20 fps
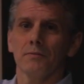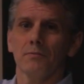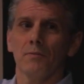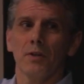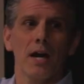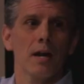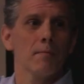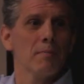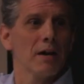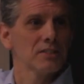
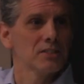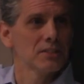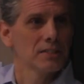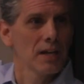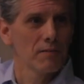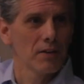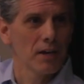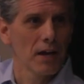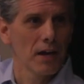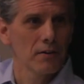We've got about
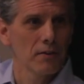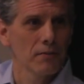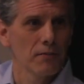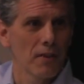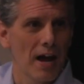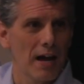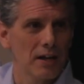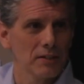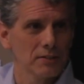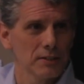
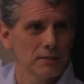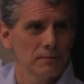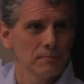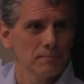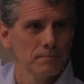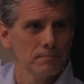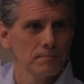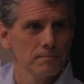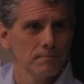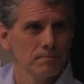
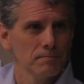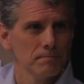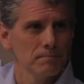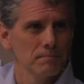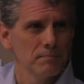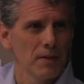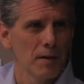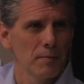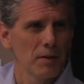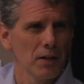700,000.
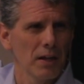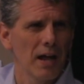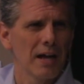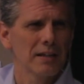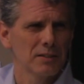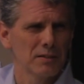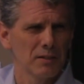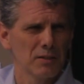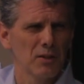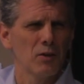Maybe
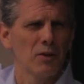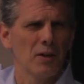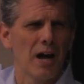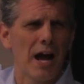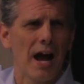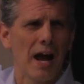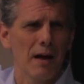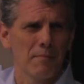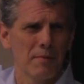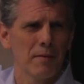that's a little
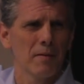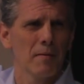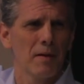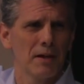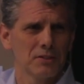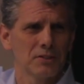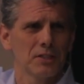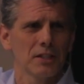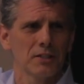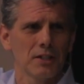high. Maybe
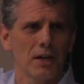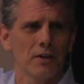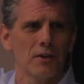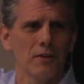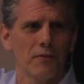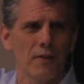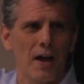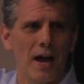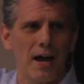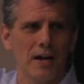about
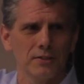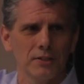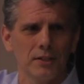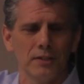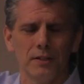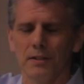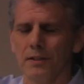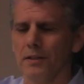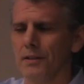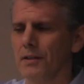
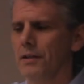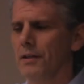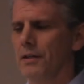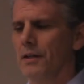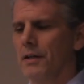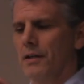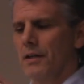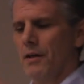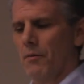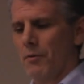600,000.
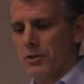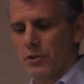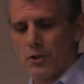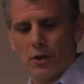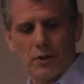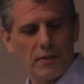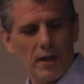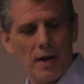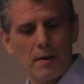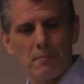We
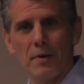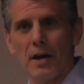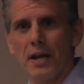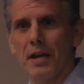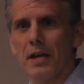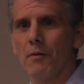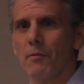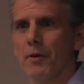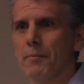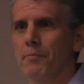took that
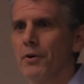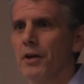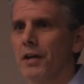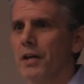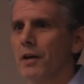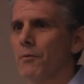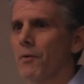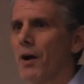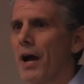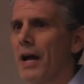money and we
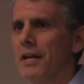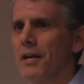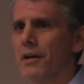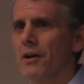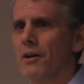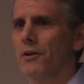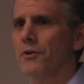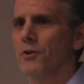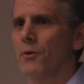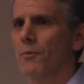put it right
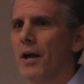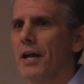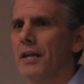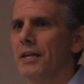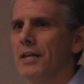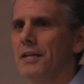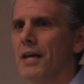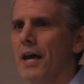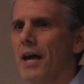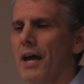here into
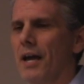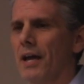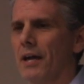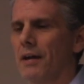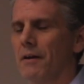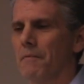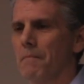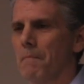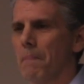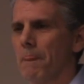rainy
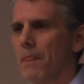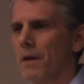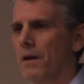day.